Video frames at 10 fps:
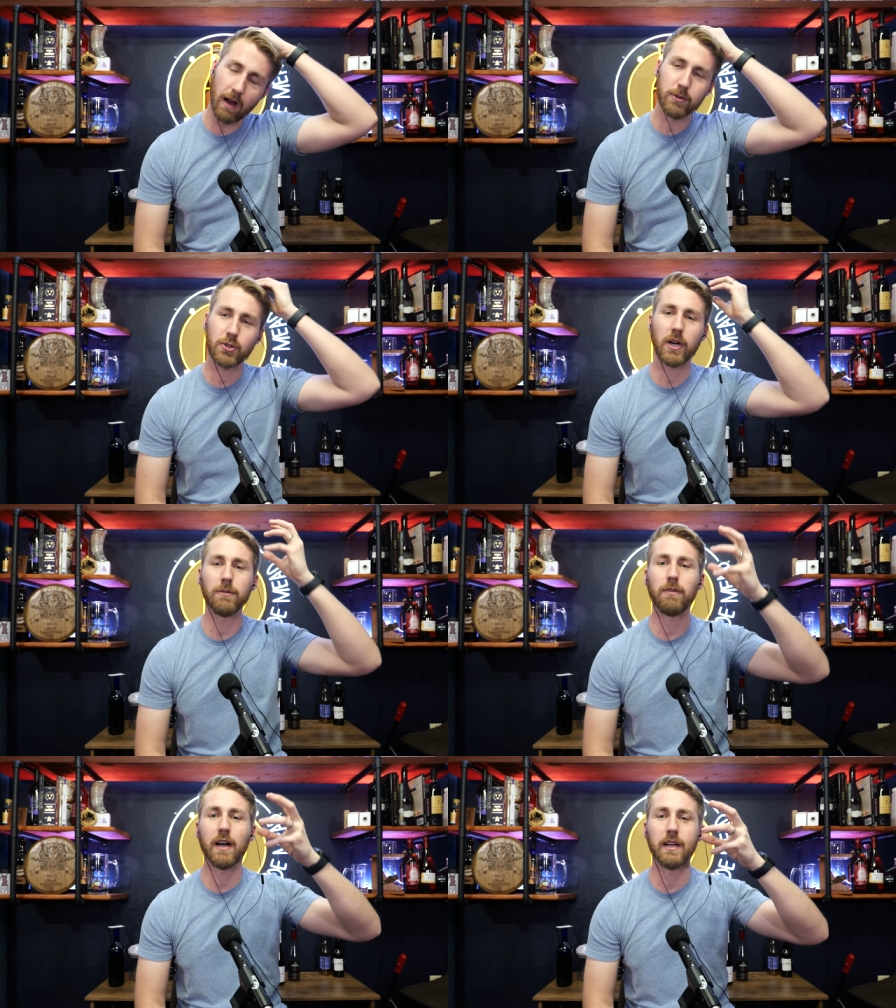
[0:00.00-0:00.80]
I was trying
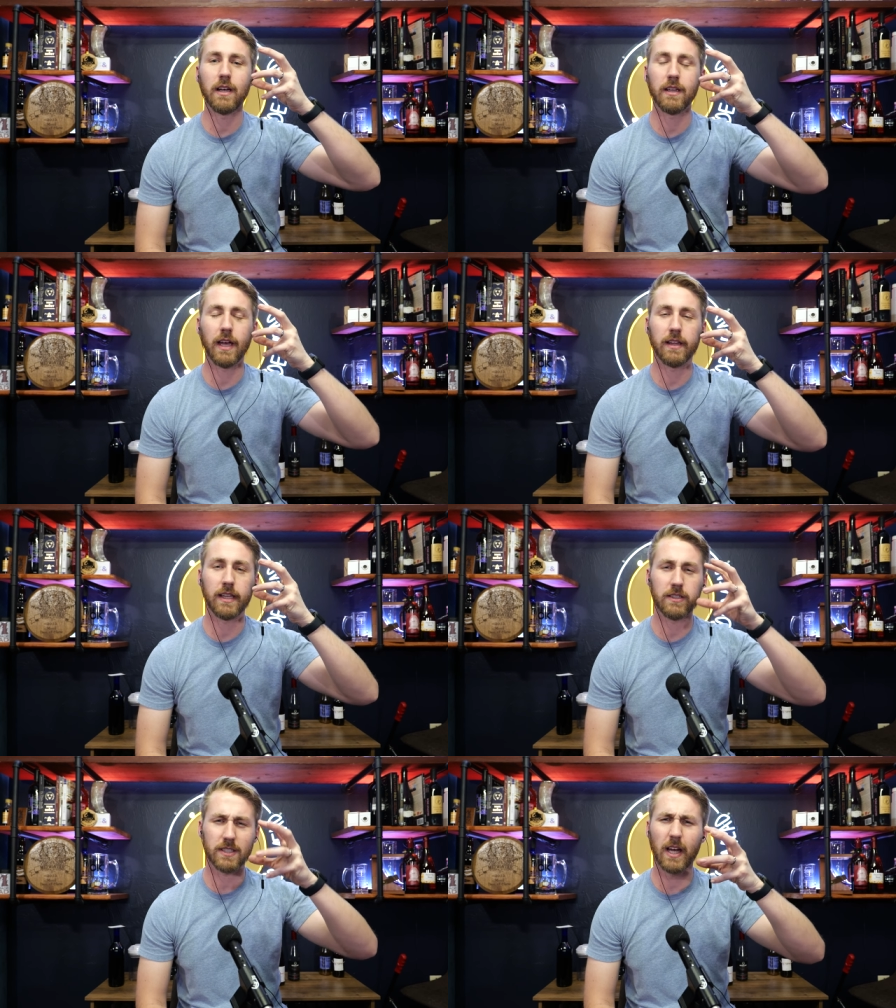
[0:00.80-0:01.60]
to find that
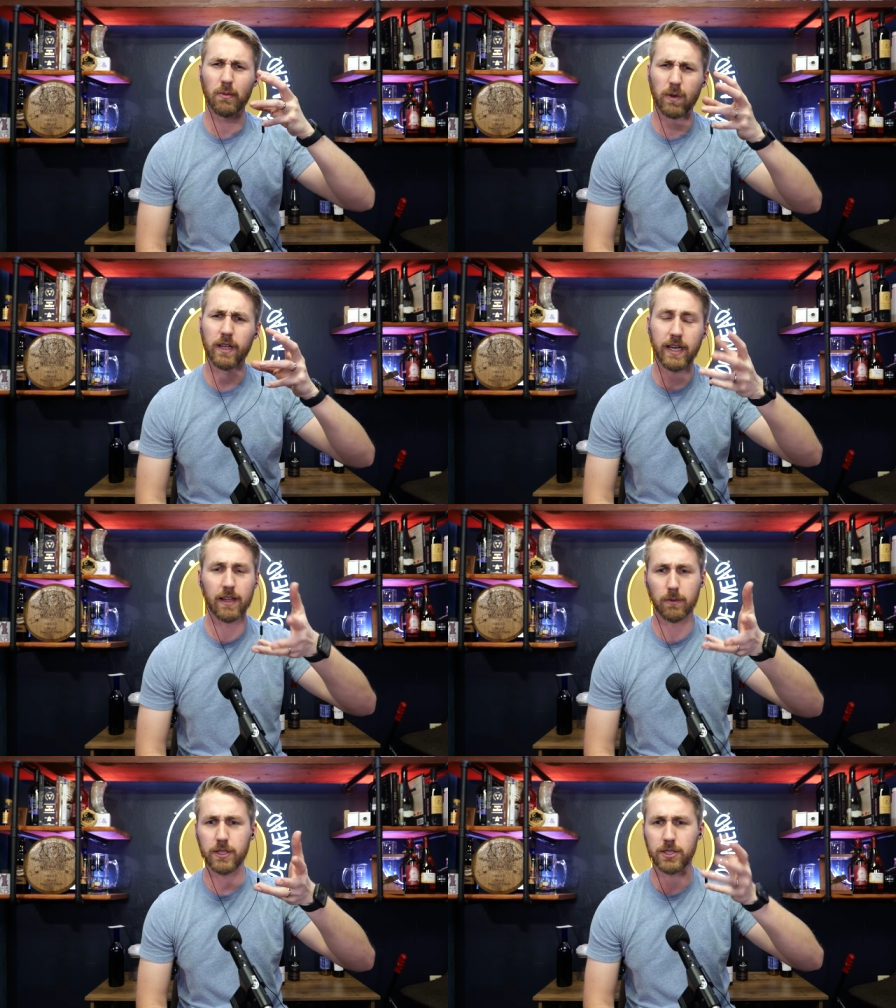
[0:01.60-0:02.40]
there's that,
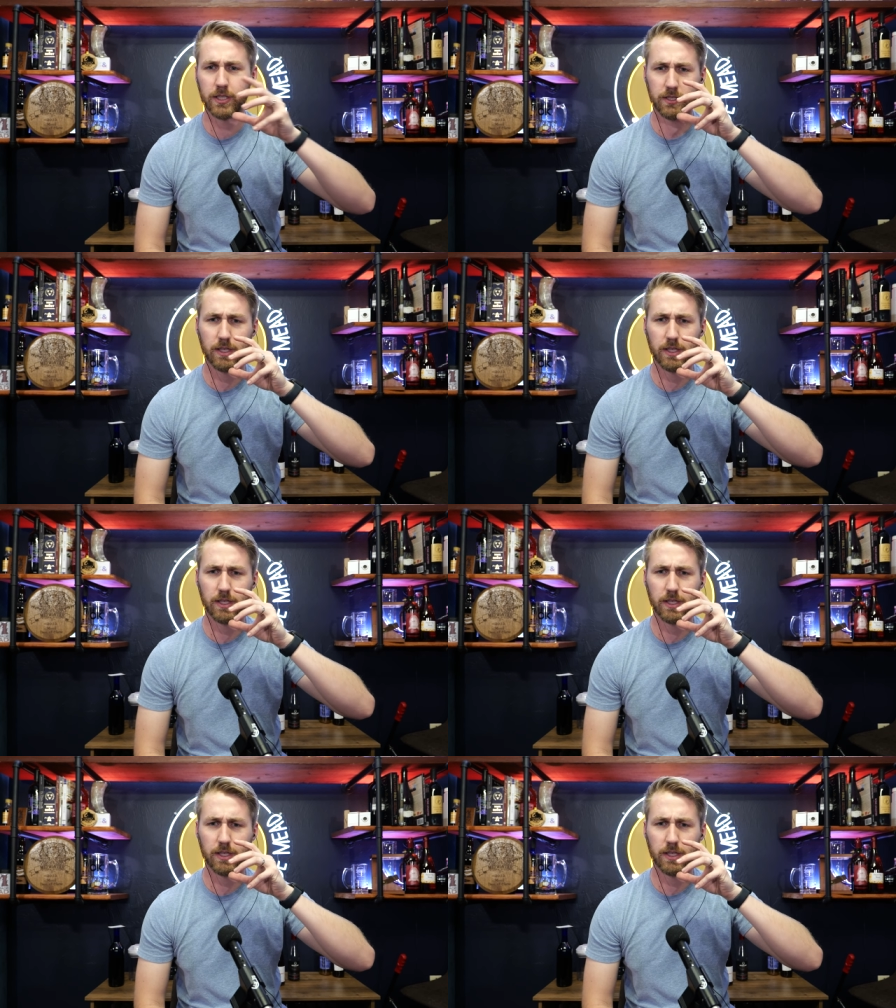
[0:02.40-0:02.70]
the richness,